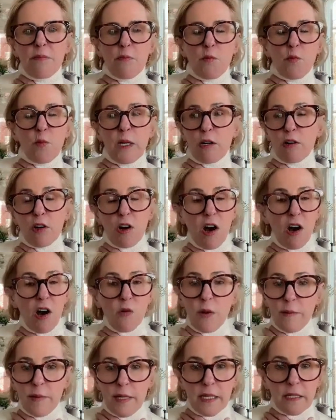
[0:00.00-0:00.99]
We are all
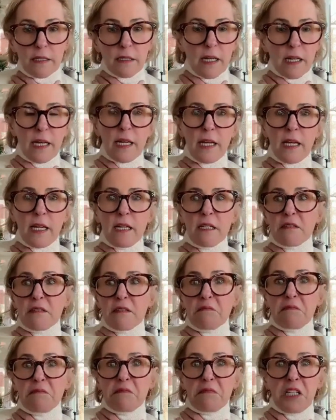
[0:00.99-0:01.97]
women,
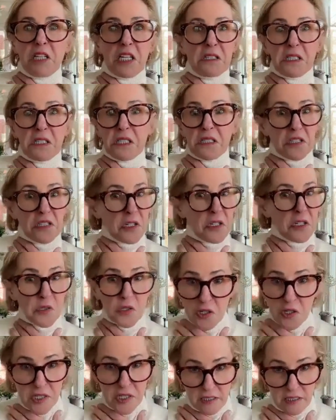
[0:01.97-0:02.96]
and there is no
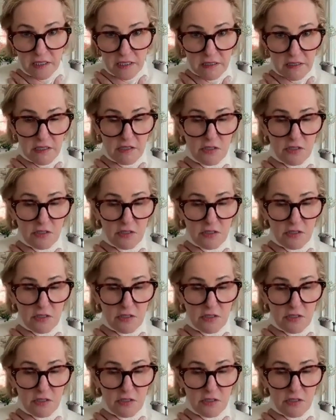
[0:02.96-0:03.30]
snarkiness.